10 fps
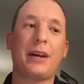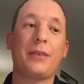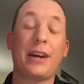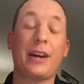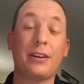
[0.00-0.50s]
My
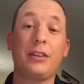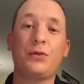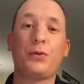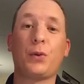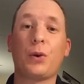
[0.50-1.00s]
record
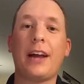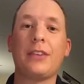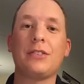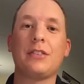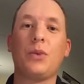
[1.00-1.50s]
is 4
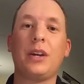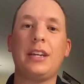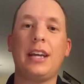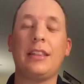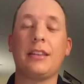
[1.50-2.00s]
rounds in one
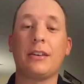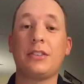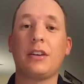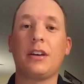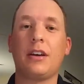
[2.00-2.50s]
day. There
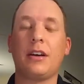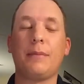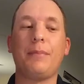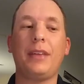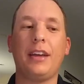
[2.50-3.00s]
is
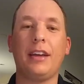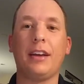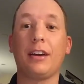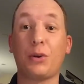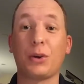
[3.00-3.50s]

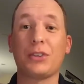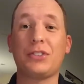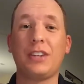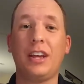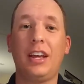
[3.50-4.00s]
a
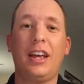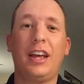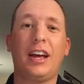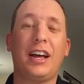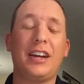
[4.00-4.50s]
course
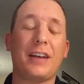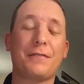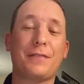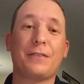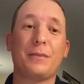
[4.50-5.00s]
not
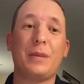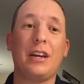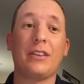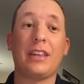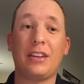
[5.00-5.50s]
far from
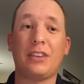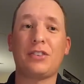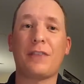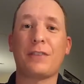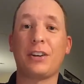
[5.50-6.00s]
here that does
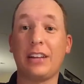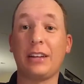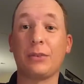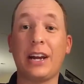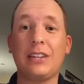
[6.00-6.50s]
offer
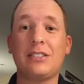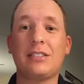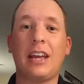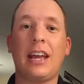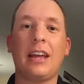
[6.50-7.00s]
daily rates,
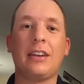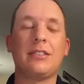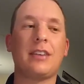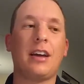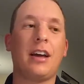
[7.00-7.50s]

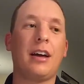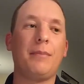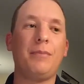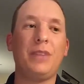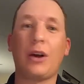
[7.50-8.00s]
and
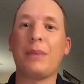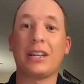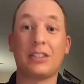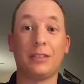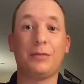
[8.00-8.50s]
I
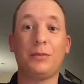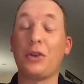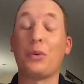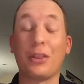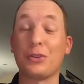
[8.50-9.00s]
picked
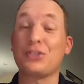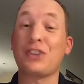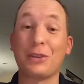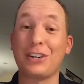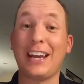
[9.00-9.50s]
one of those
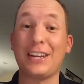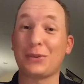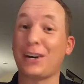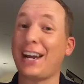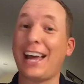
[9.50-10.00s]
summer days
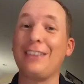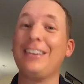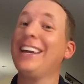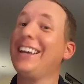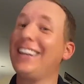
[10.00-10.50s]
where I had
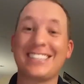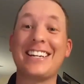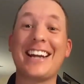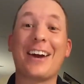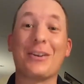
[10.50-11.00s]

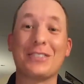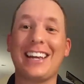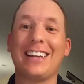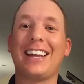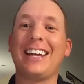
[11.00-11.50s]
16 hours of
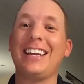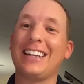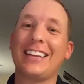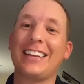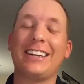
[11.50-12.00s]
daylight and
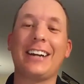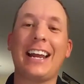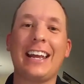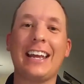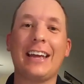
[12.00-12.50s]
got there at
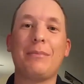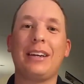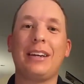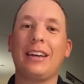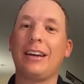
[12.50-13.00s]
8 a.m.
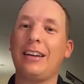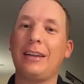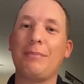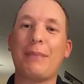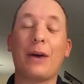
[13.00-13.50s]

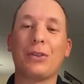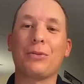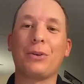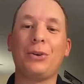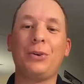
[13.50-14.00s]
and powered
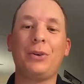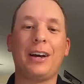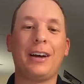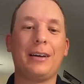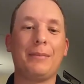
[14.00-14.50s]
through
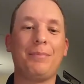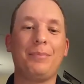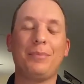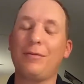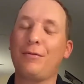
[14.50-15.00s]

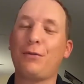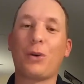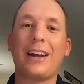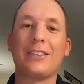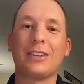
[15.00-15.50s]
4
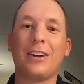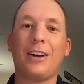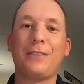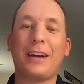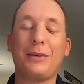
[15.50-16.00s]
rounds of
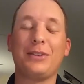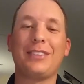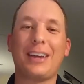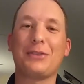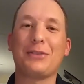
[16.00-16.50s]
golf. I
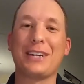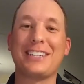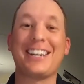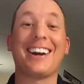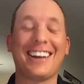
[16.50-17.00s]
was pretty
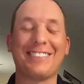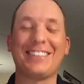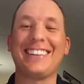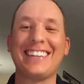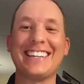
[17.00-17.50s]
tired
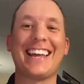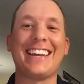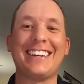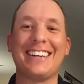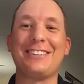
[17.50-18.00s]
at the end of
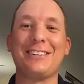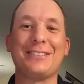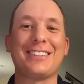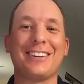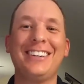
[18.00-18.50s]
that day too.
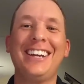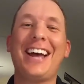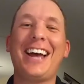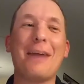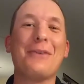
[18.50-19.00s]
So
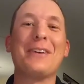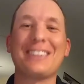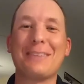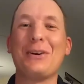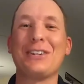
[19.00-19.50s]
I'm always
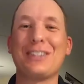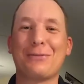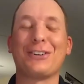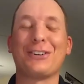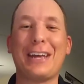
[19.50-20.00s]
up
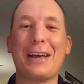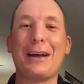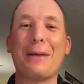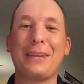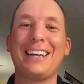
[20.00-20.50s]
for
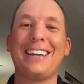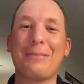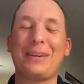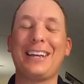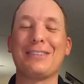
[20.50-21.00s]
a play
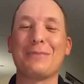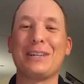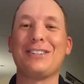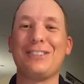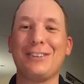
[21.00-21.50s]
as
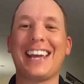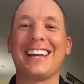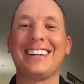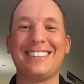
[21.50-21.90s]
much as you can.